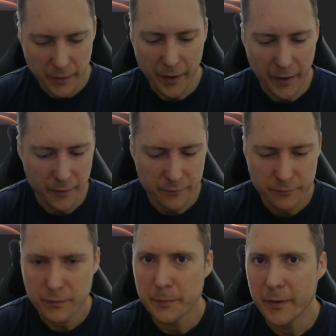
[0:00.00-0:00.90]
And
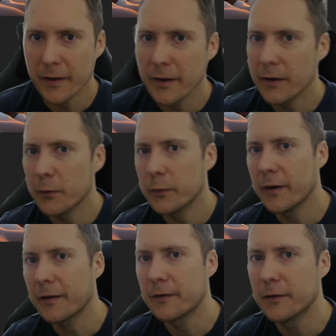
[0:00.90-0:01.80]
from here, all you
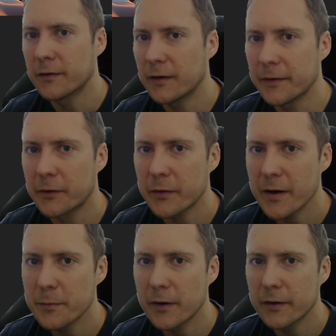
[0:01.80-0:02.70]
have to do is click the
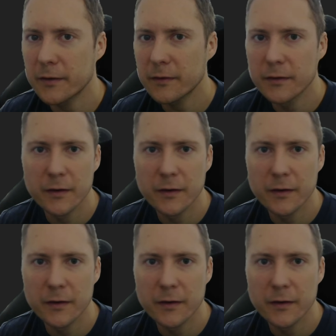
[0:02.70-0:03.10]
create button